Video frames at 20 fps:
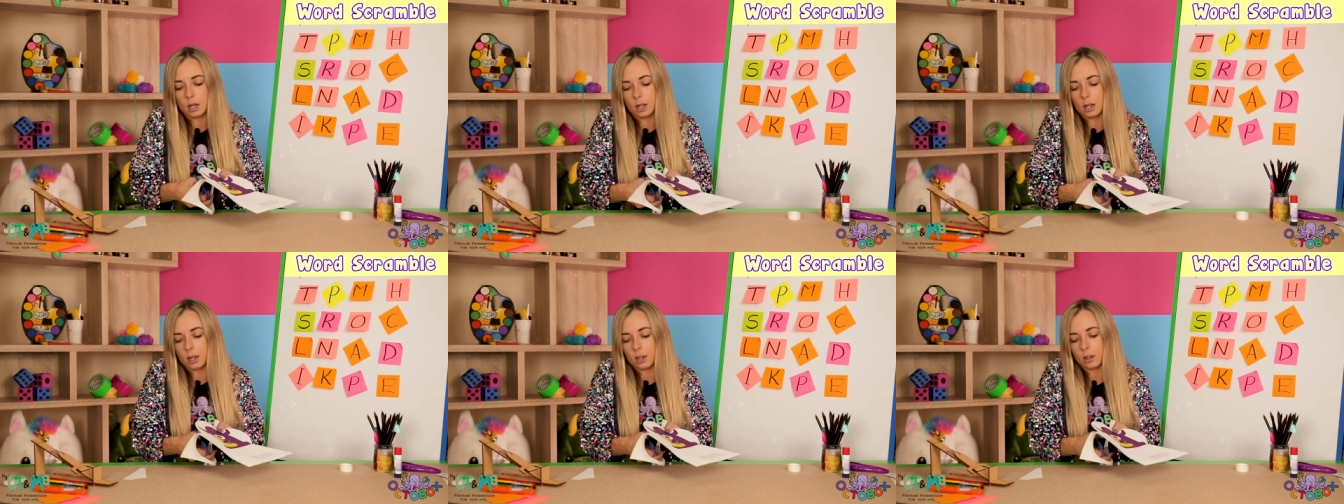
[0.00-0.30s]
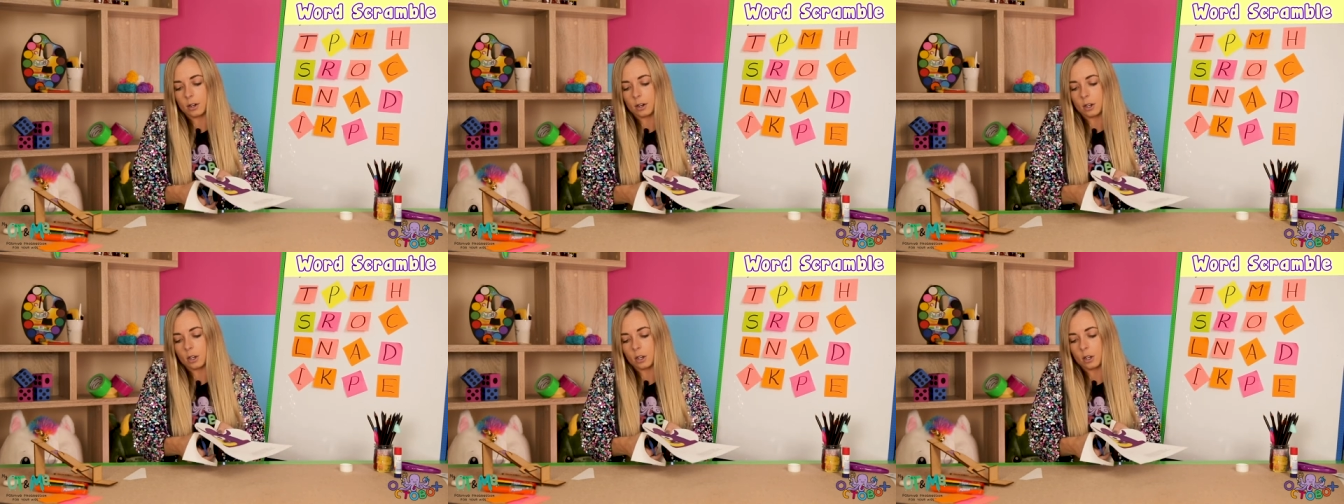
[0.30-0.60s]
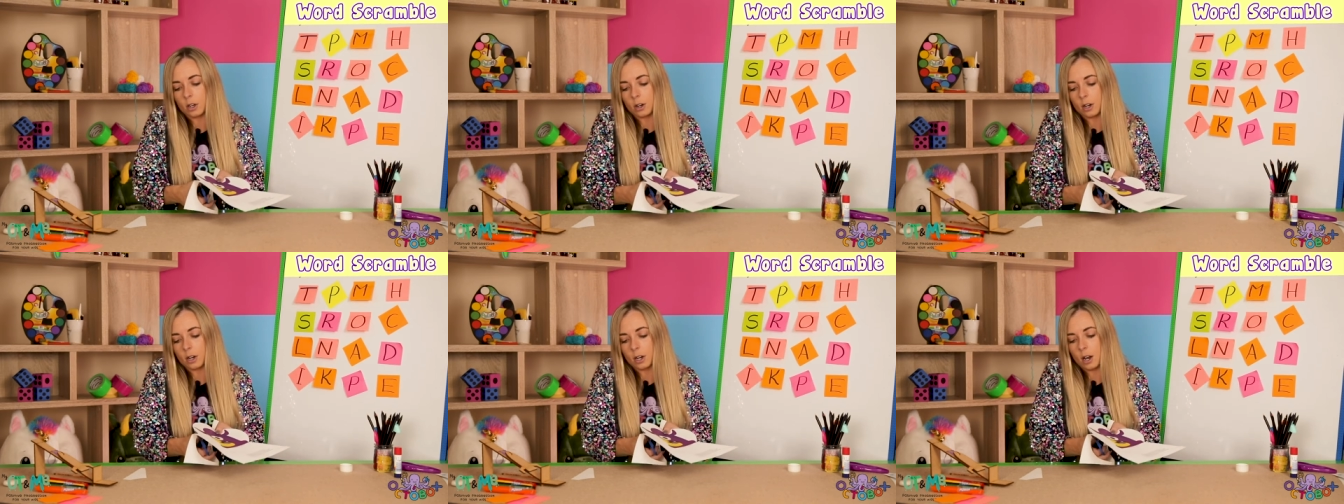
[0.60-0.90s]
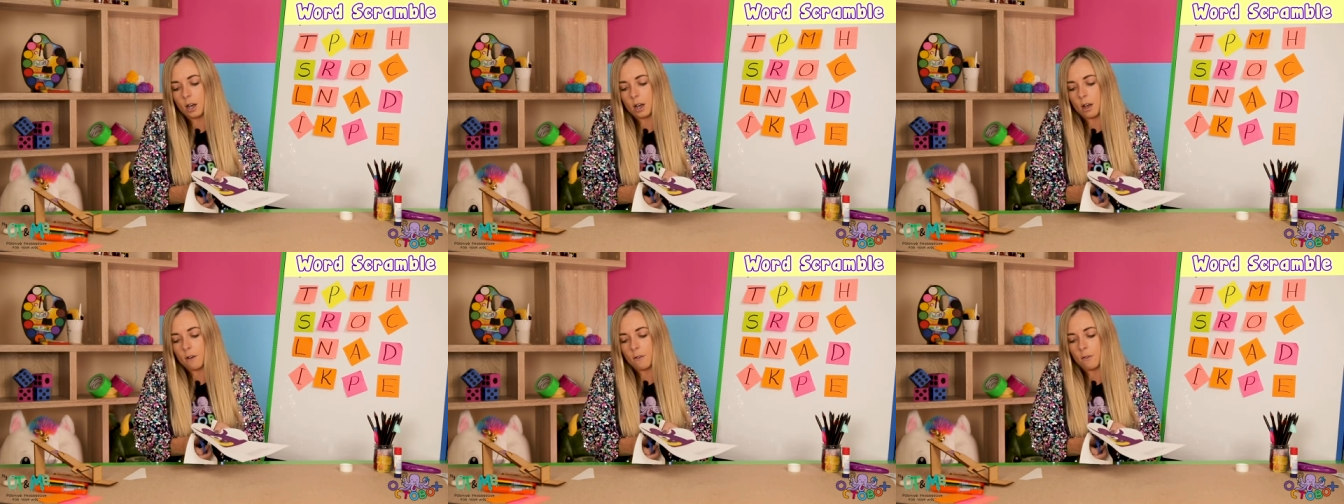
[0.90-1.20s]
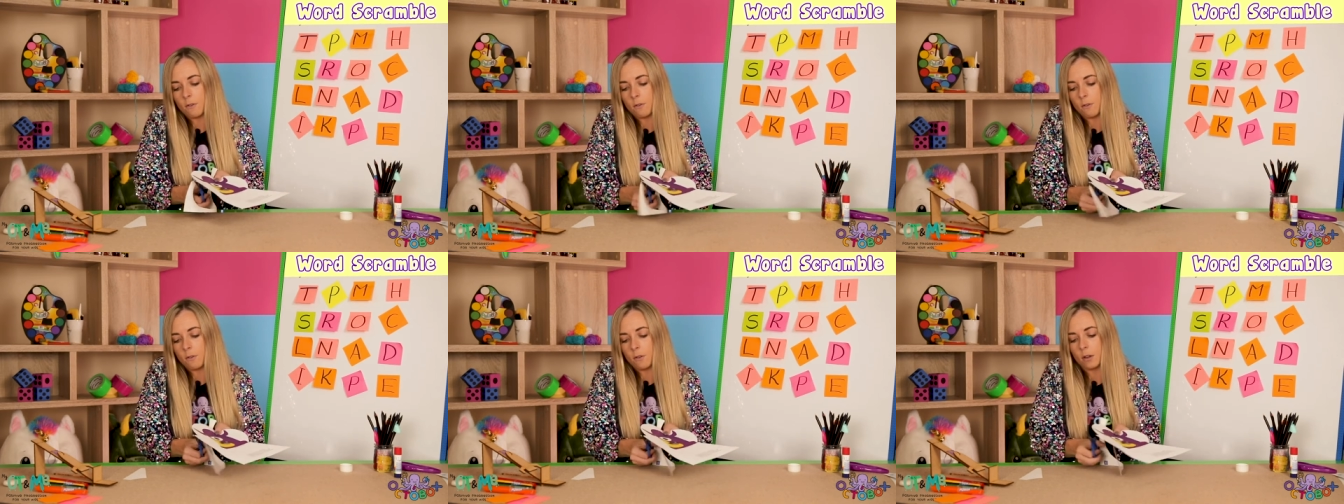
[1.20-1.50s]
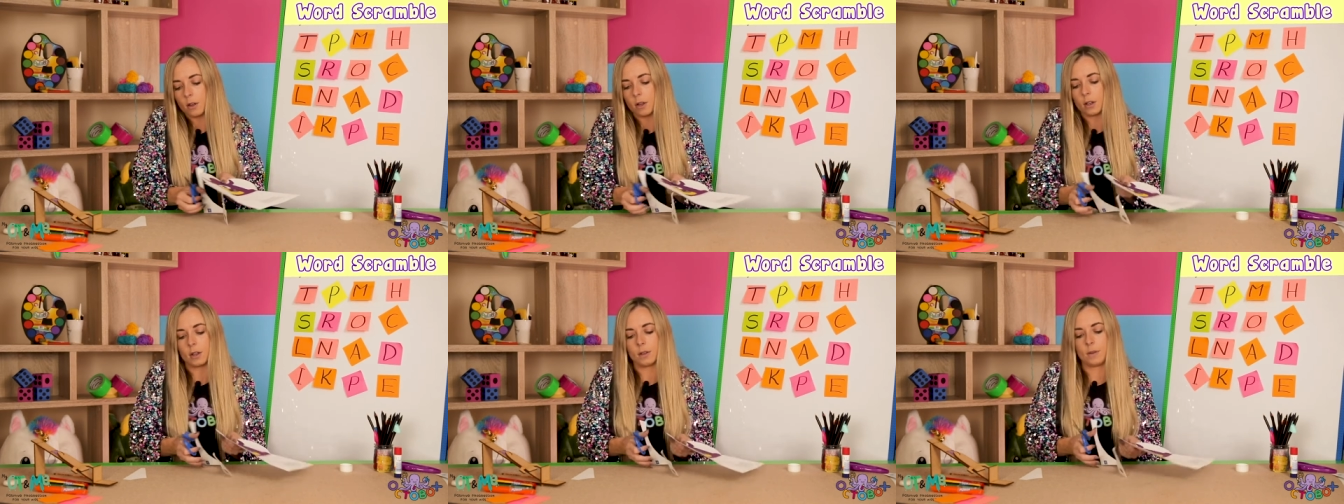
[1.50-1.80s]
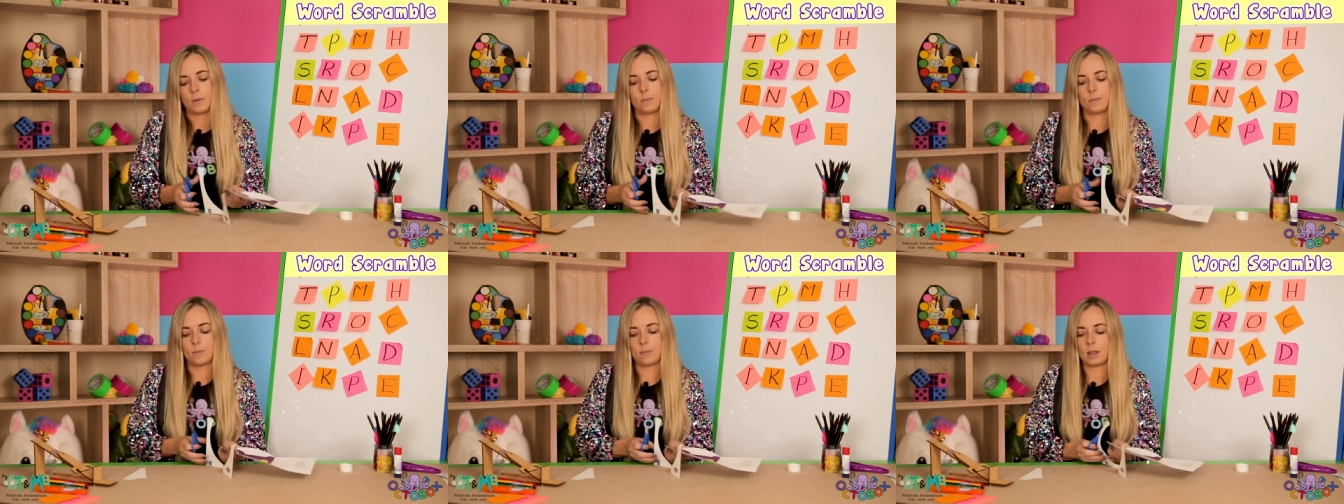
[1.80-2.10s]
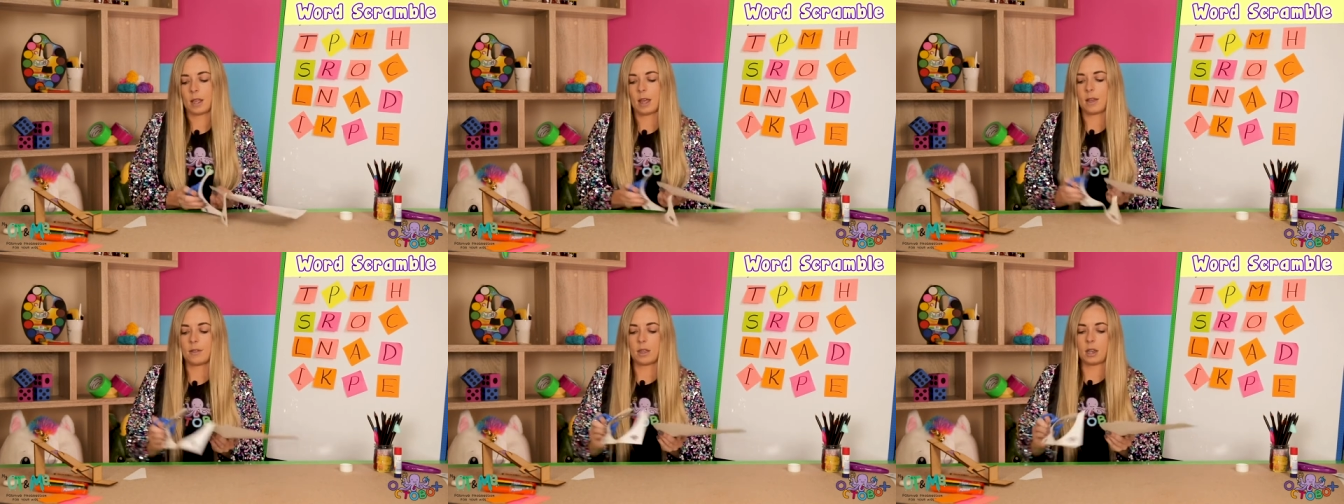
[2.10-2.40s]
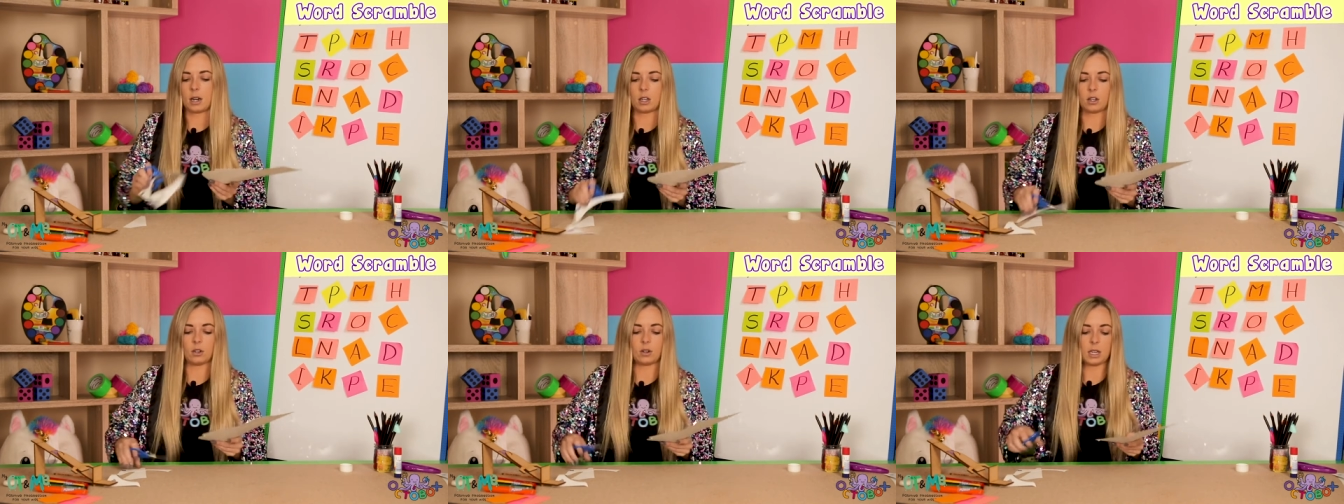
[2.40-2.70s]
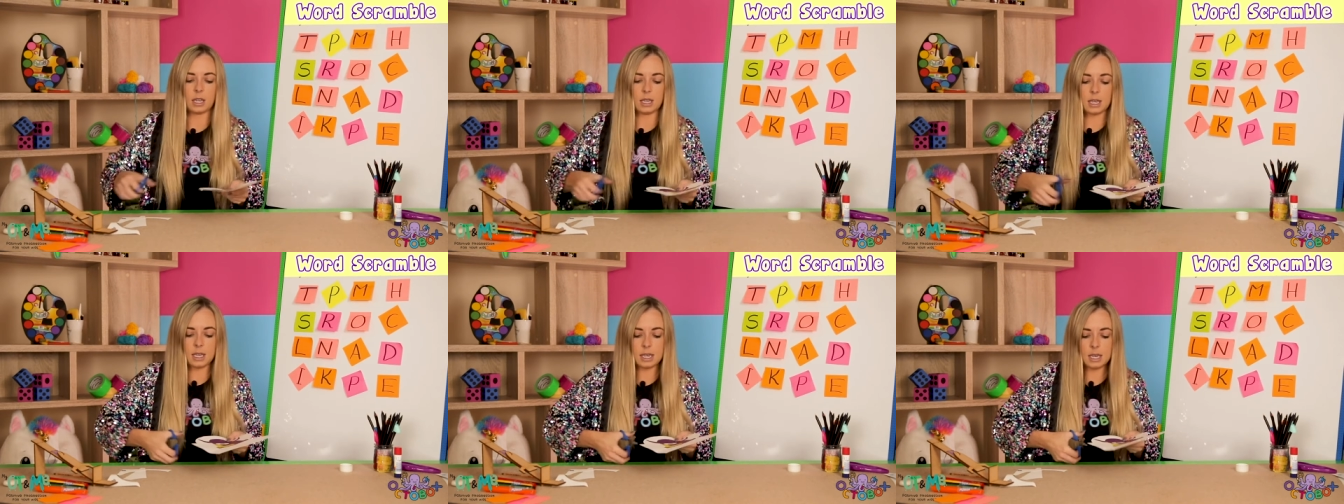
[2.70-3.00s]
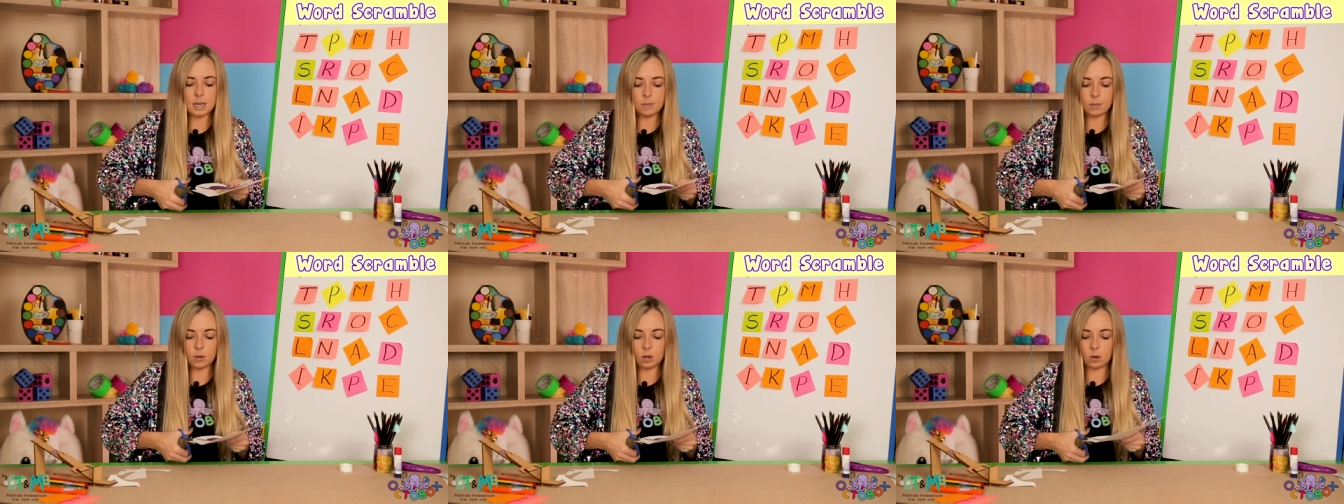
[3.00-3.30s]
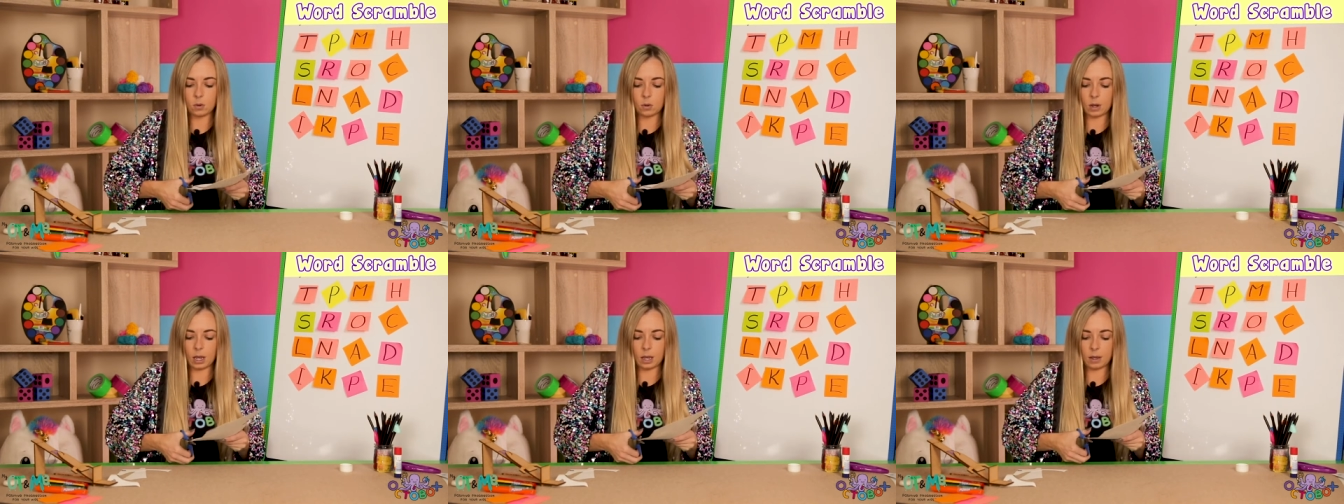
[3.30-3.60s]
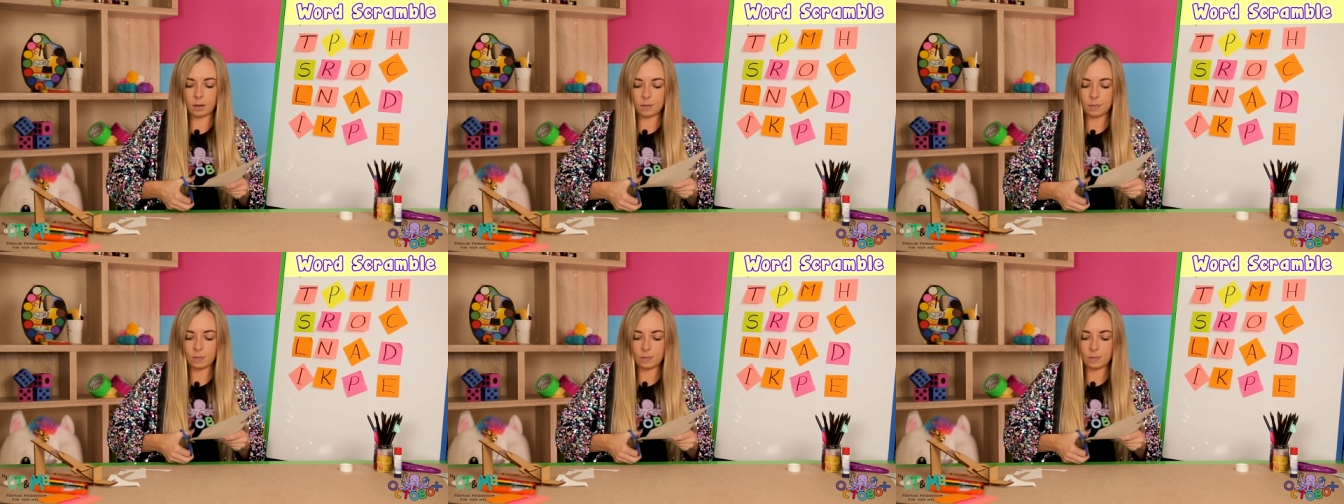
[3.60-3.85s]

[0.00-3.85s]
I'm gonna cut it off, and then I'm gonna keep going.